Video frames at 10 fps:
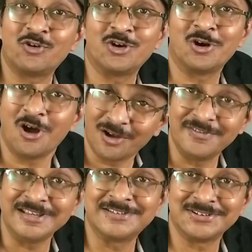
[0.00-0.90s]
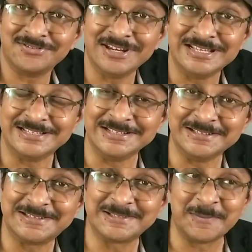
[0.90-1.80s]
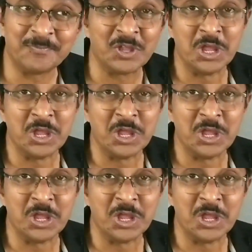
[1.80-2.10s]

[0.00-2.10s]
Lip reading: for obvious reasons.